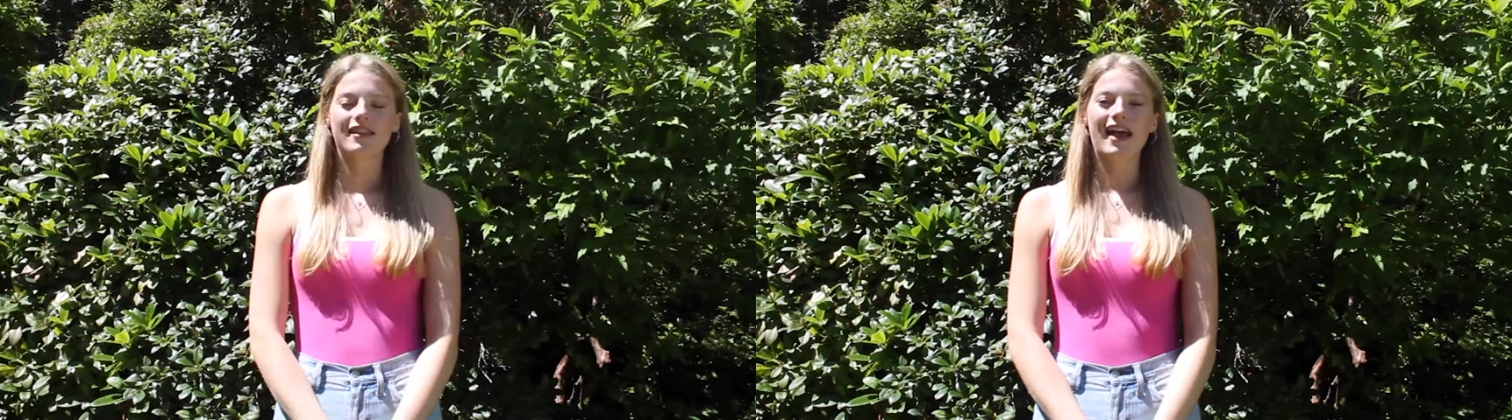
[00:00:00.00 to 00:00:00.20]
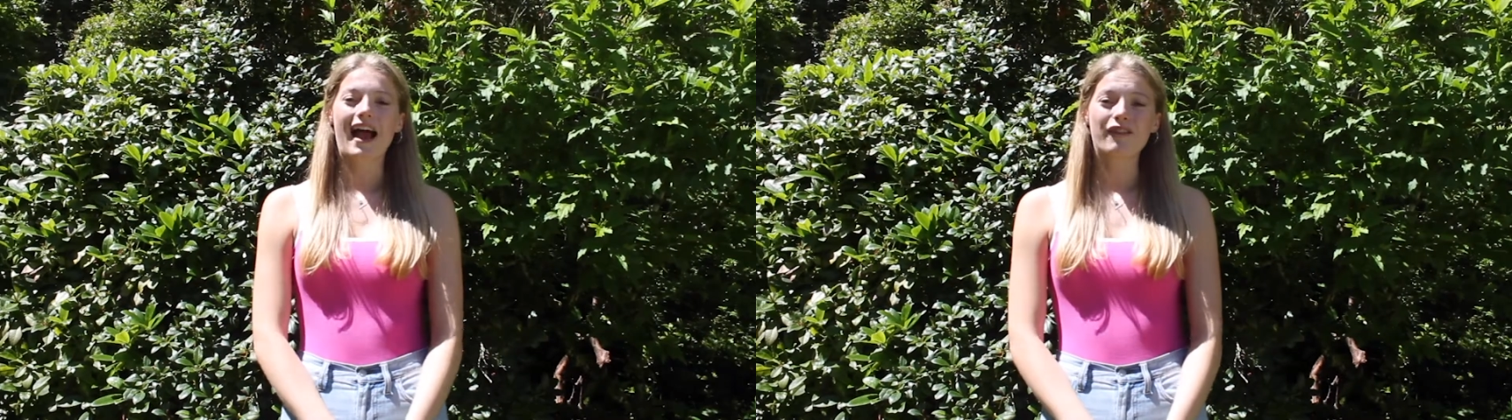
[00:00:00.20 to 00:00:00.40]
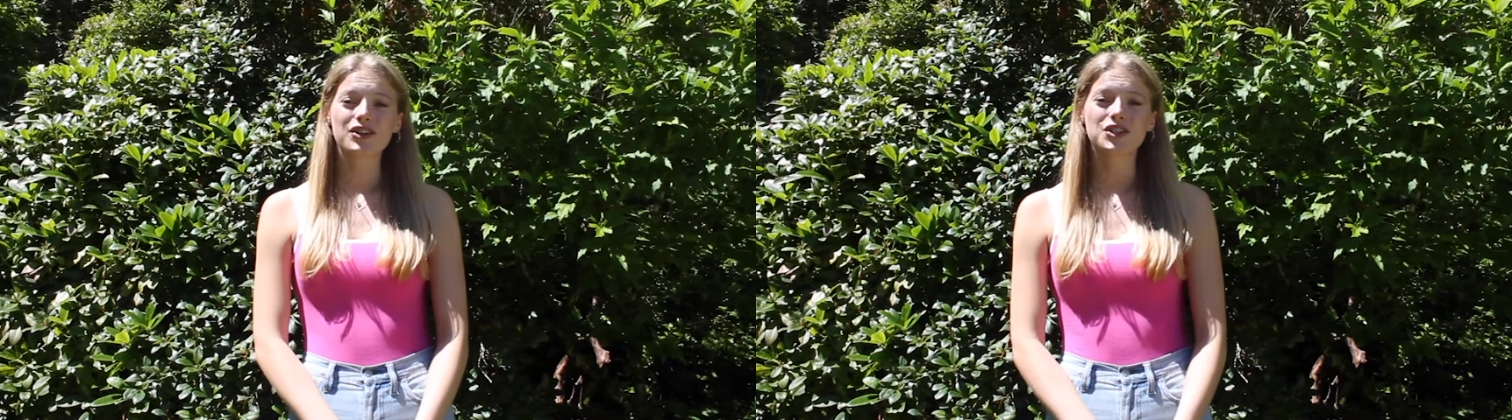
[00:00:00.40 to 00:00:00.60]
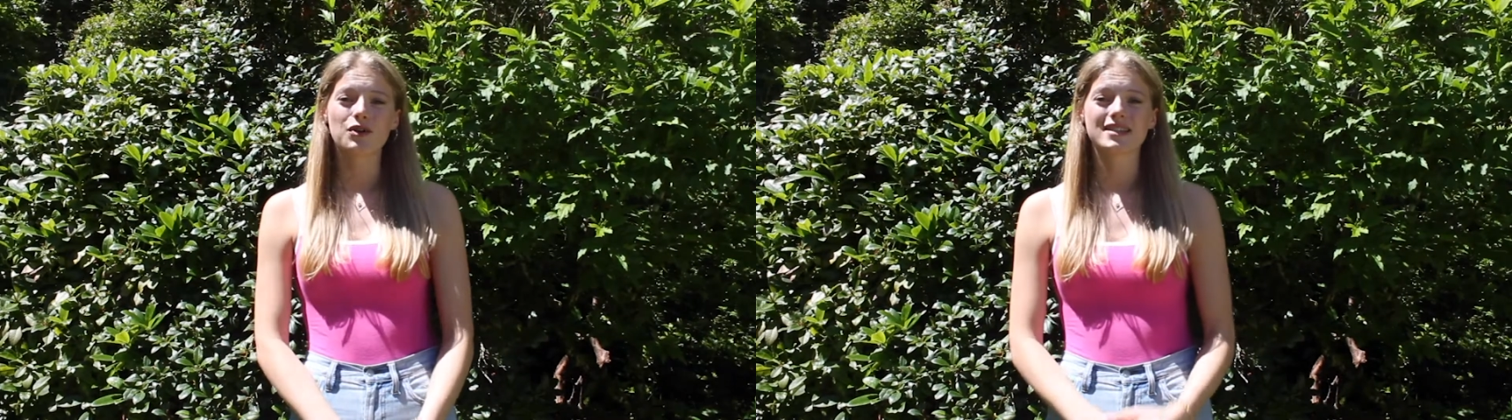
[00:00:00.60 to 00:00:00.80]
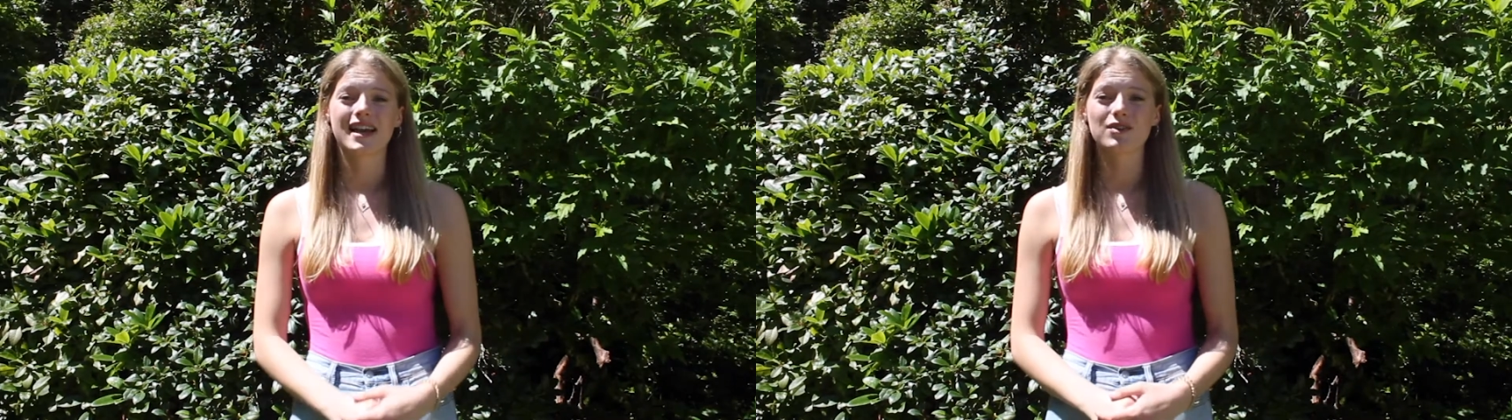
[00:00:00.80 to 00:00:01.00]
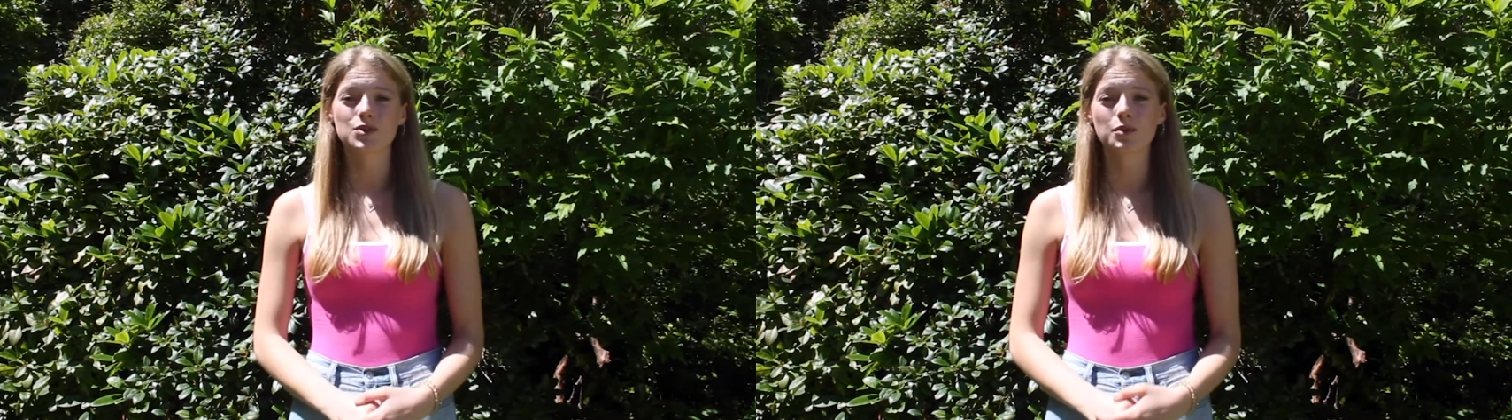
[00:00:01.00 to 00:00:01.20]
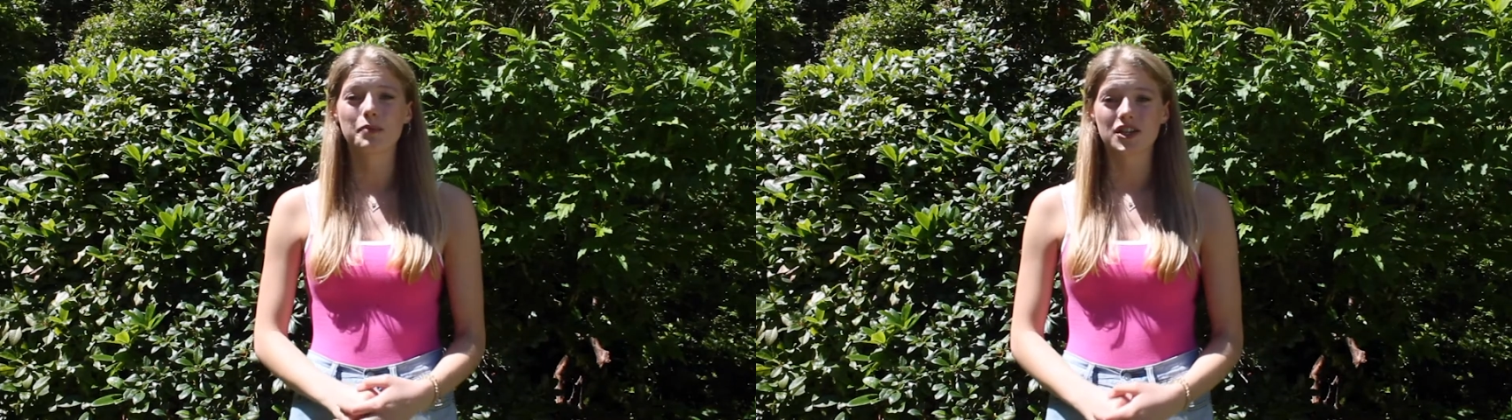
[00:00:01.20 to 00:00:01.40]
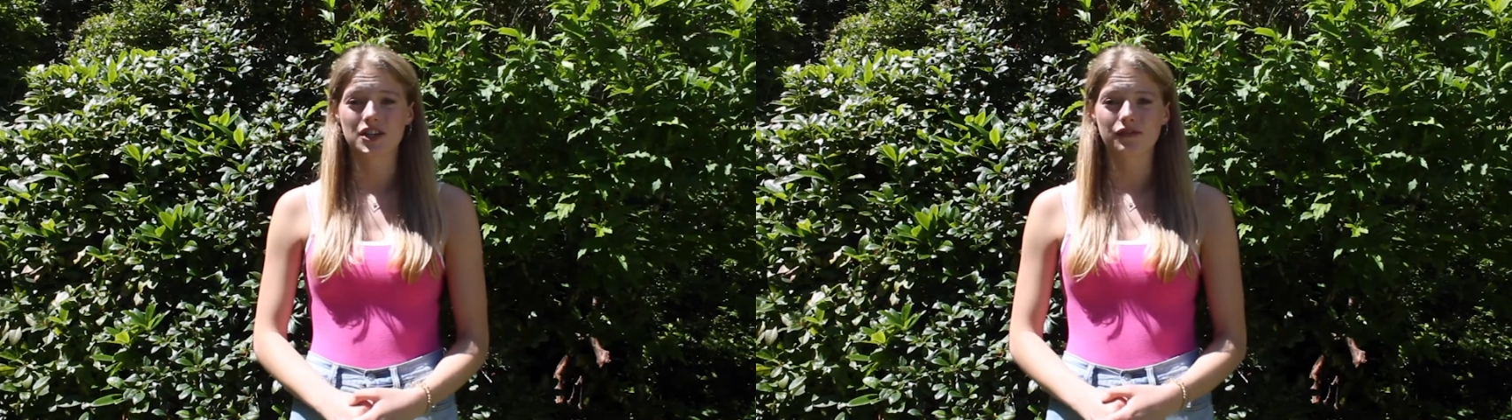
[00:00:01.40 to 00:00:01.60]
The average US household
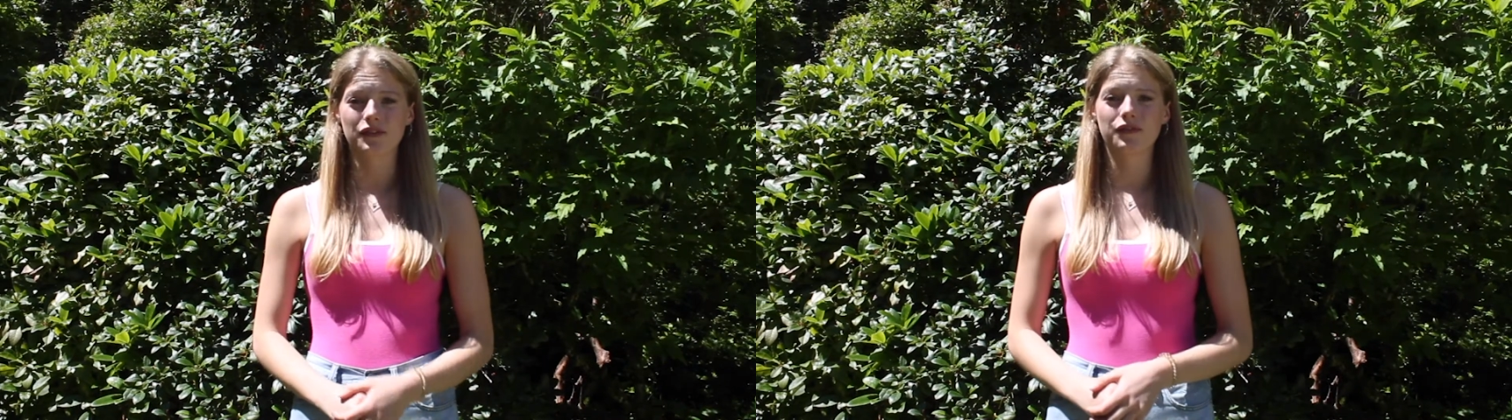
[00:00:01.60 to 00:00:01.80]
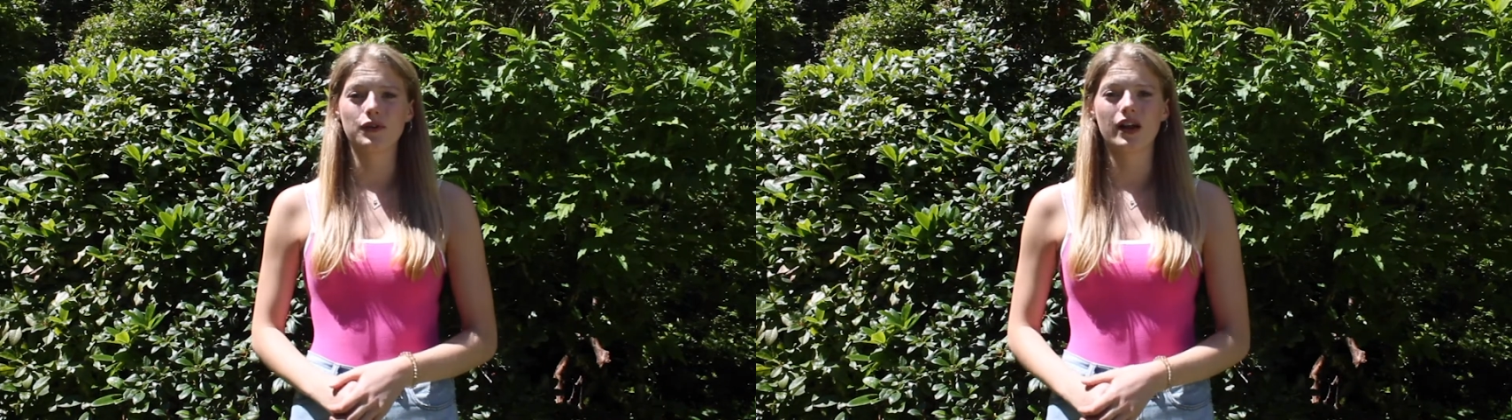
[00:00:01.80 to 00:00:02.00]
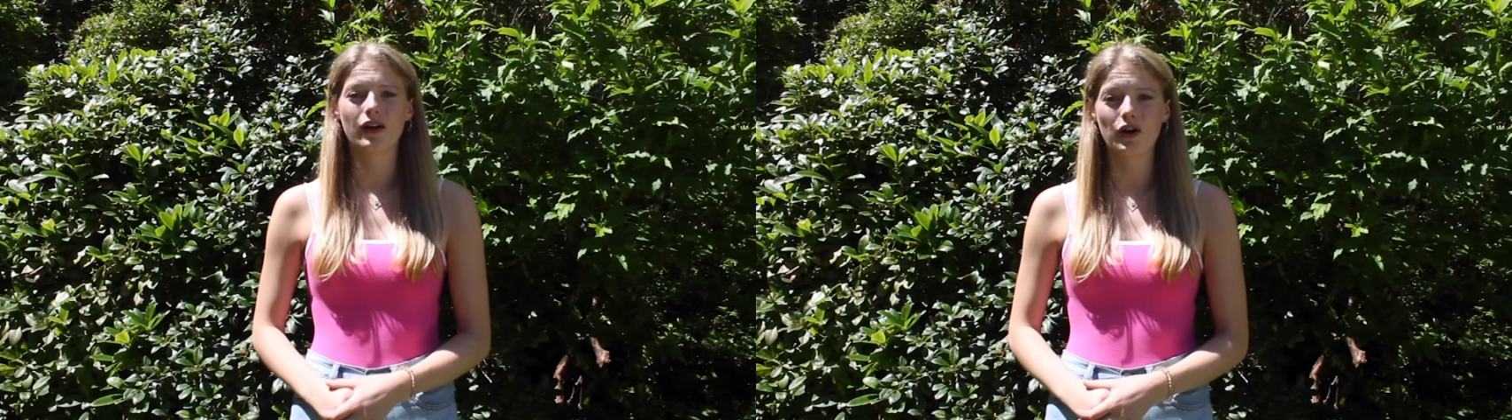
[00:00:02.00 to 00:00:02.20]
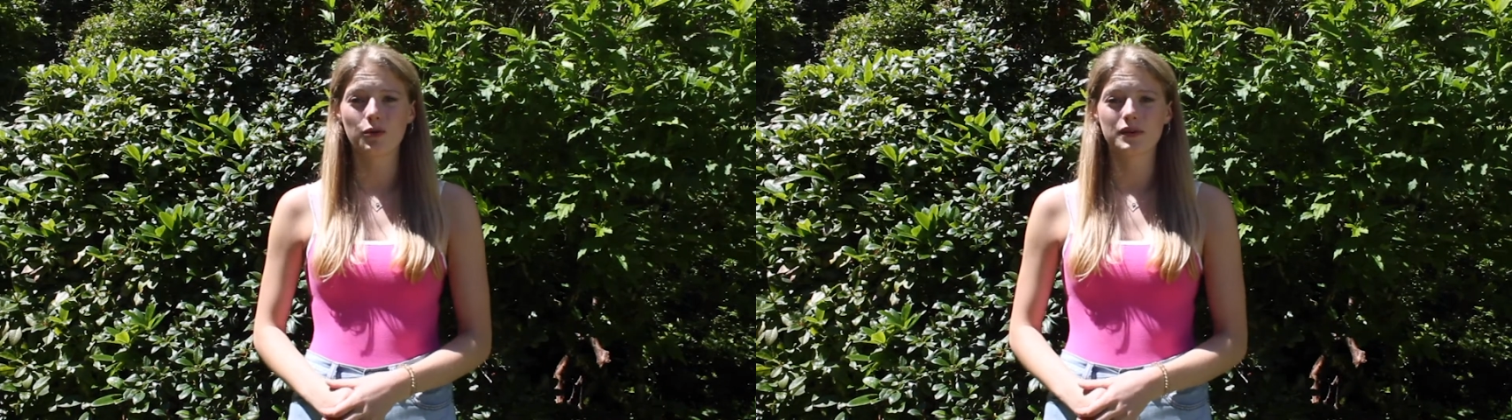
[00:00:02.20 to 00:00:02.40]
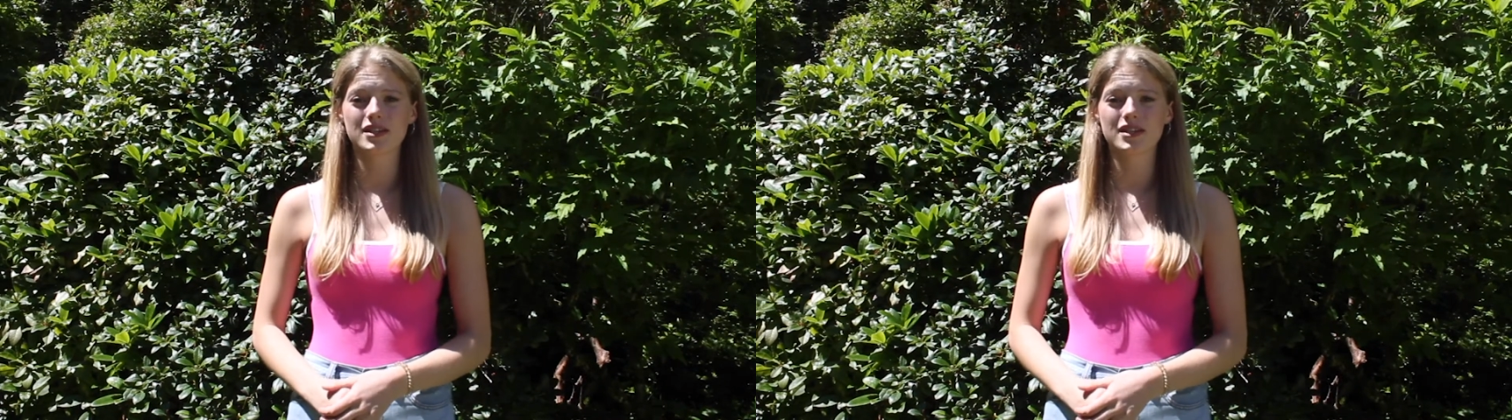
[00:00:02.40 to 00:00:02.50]
budget for food at home